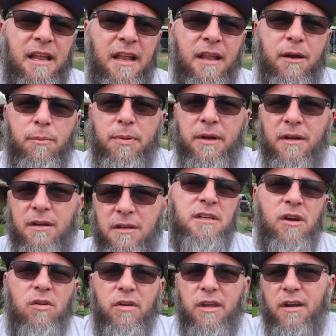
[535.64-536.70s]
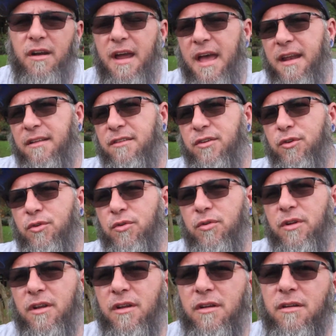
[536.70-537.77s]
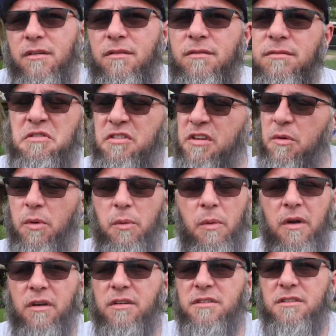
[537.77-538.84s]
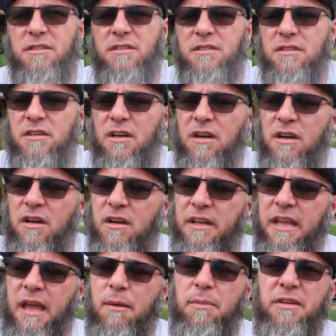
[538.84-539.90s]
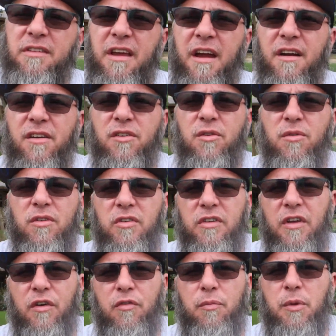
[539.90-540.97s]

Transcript: a little bit of go-getter attitude, and see what works. You can't be scared to do this stuff,